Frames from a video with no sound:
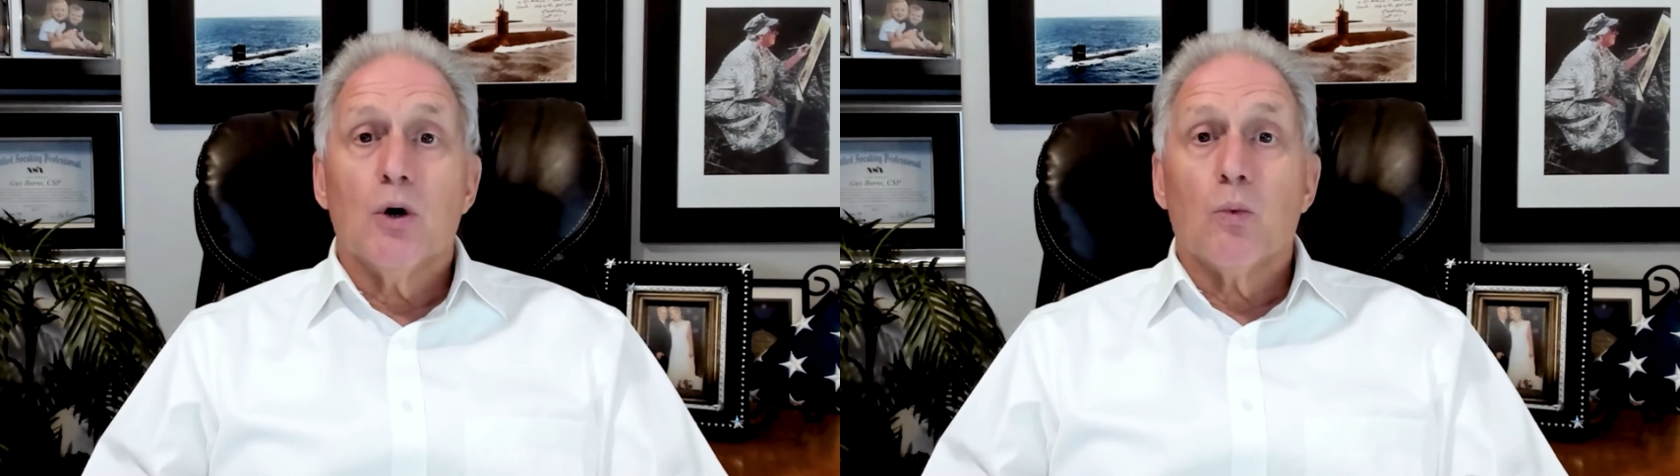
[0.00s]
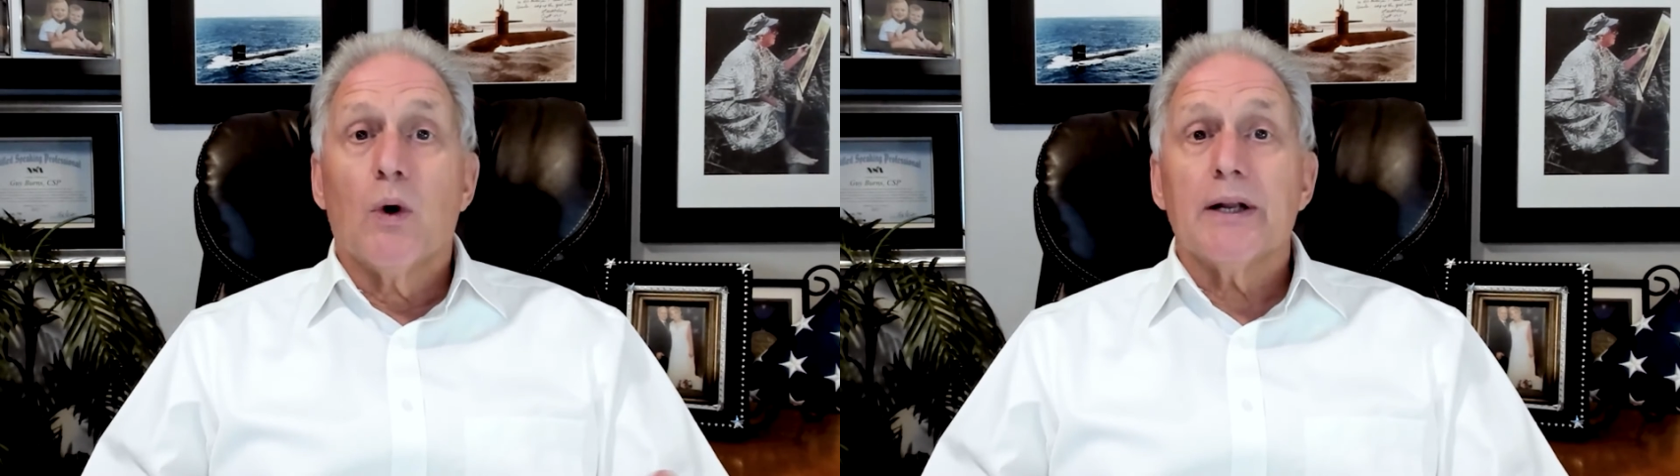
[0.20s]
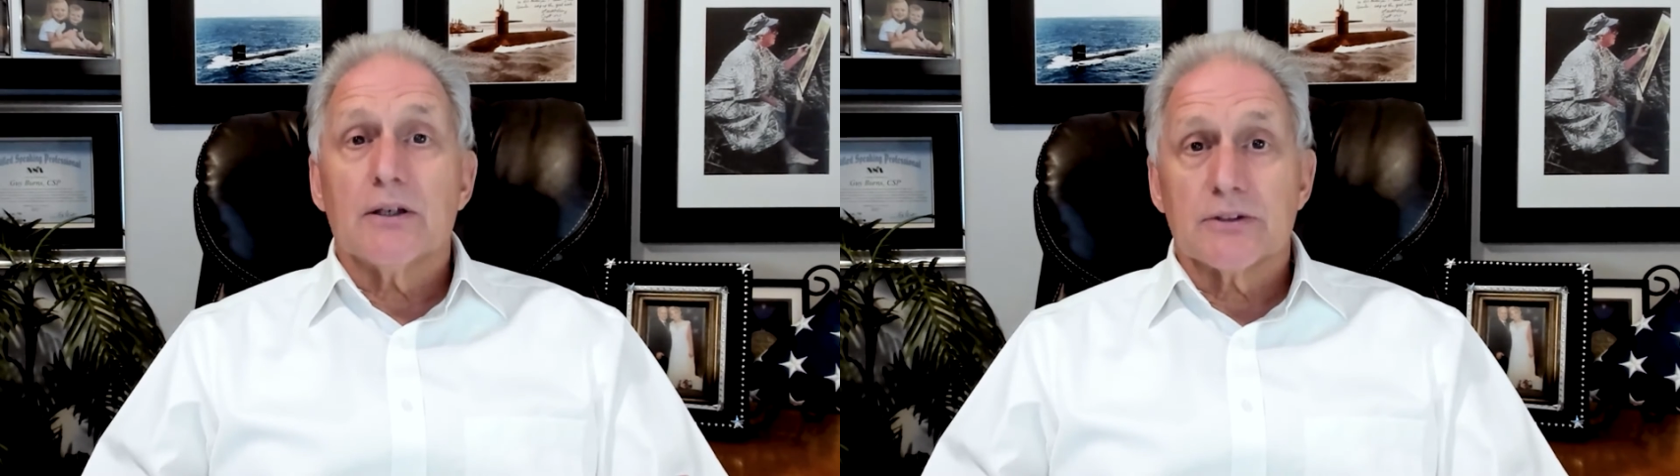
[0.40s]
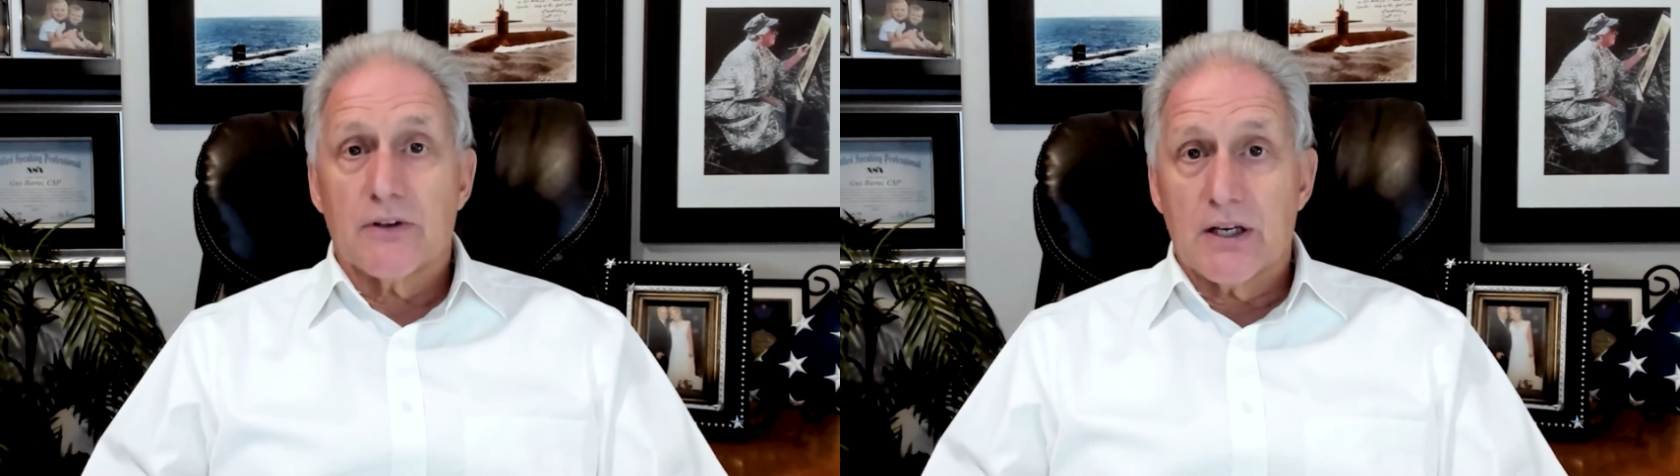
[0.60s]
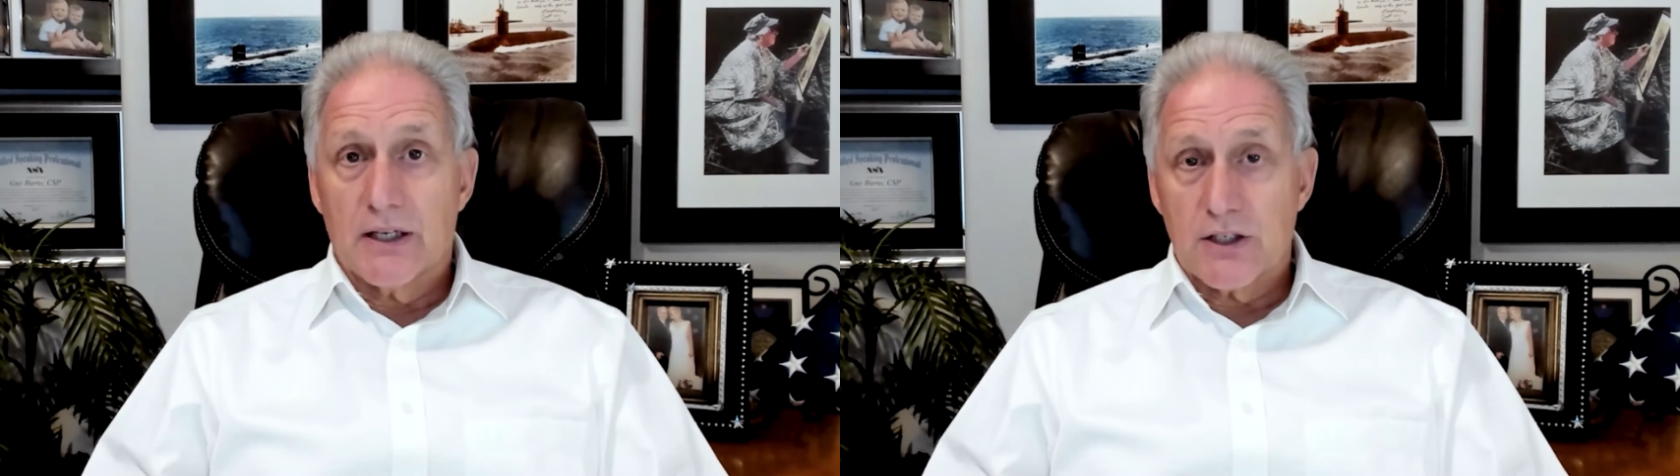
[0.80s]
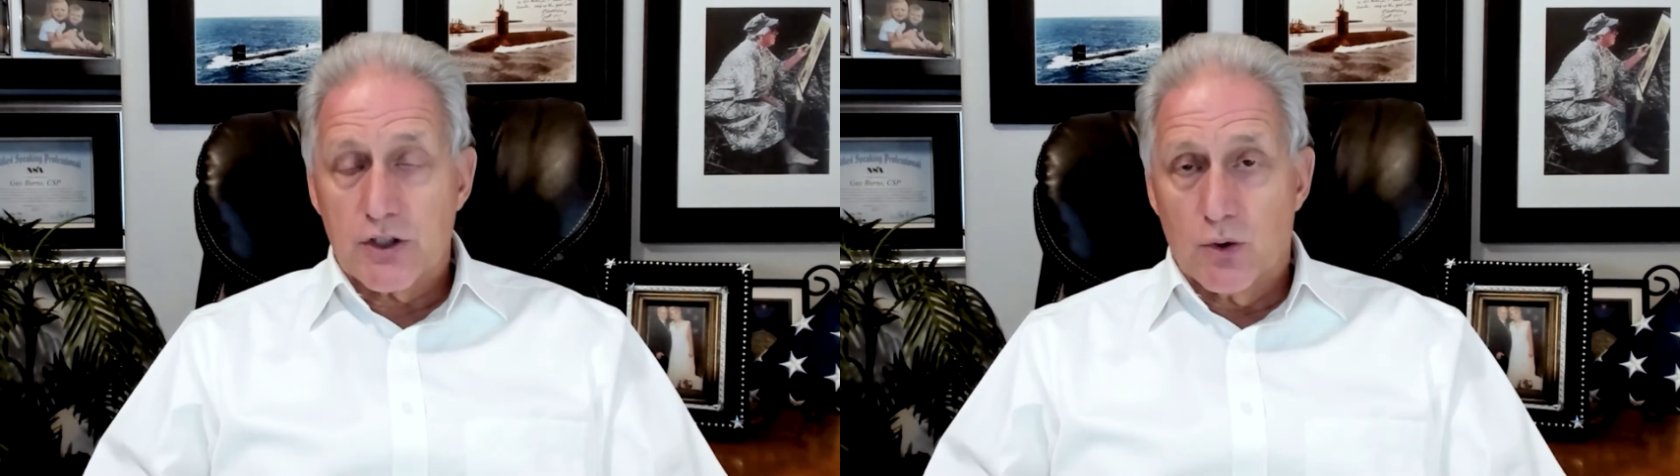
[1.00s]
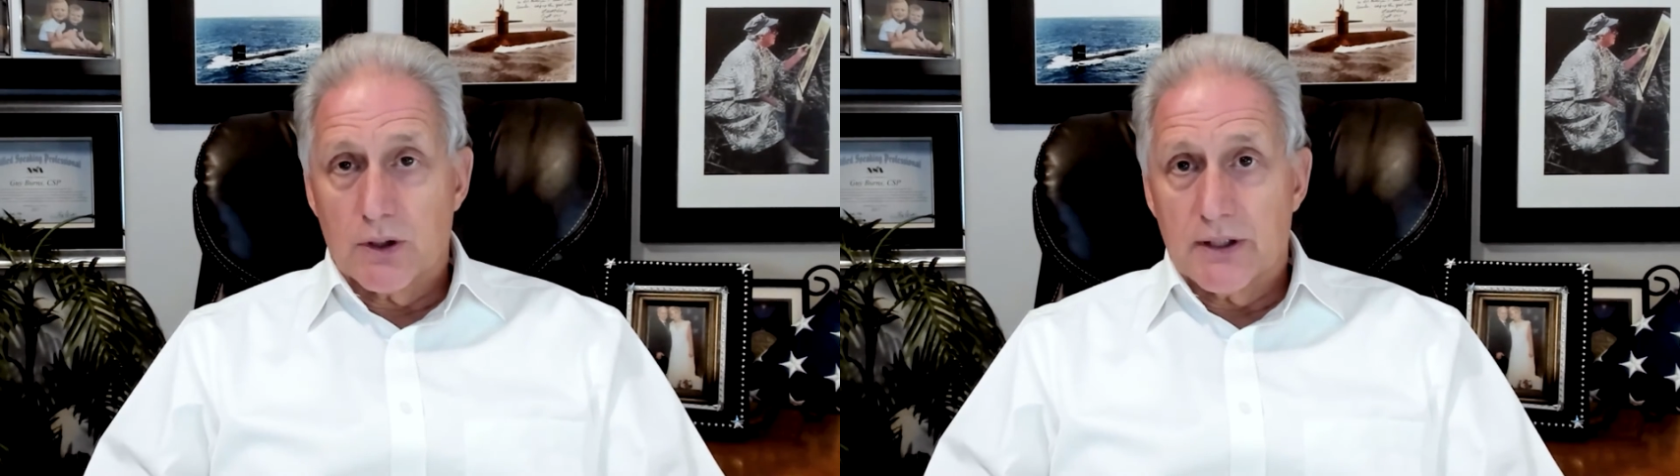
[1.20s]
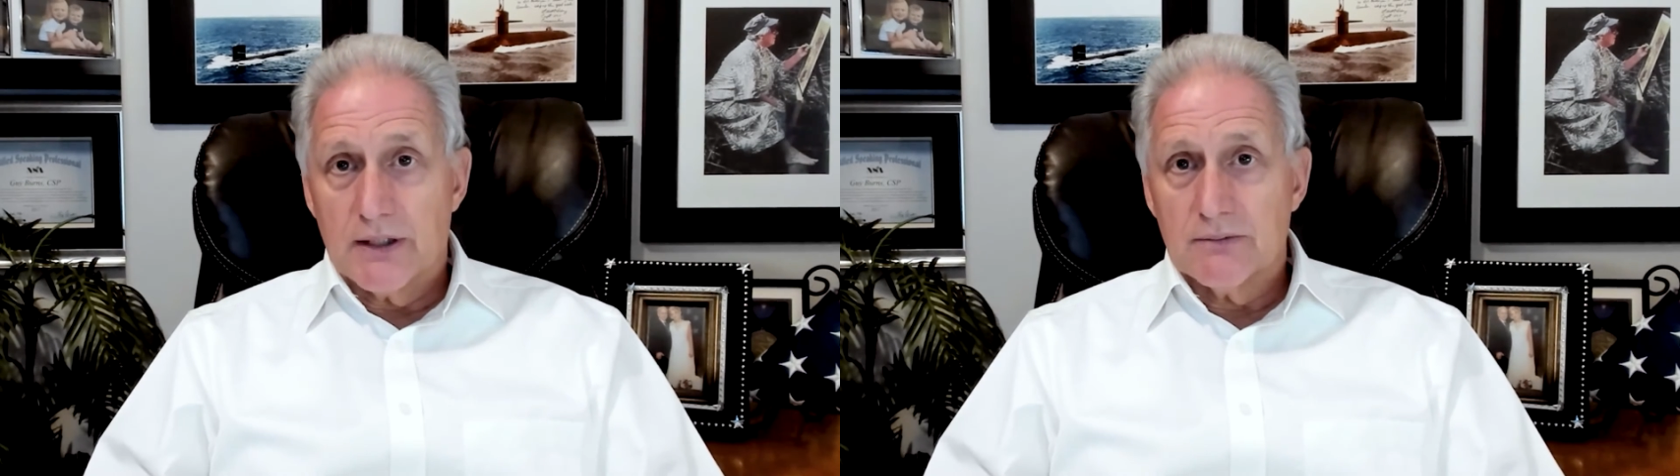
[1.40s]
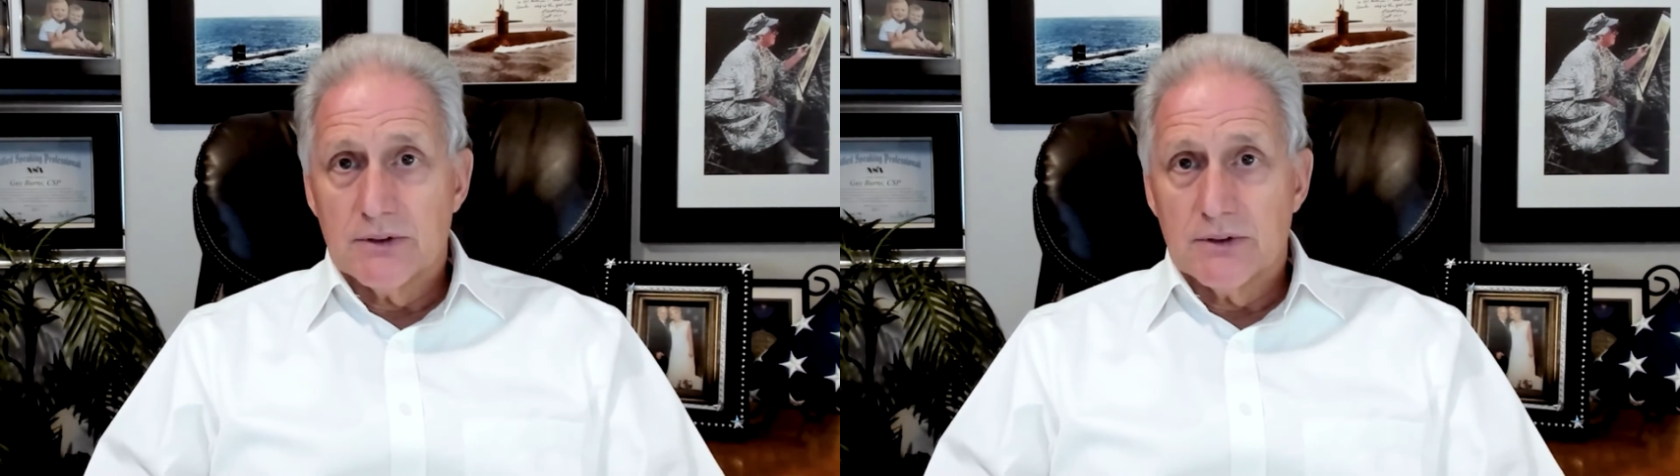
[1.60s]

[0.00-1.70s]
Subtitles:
what else are they going to shortcut?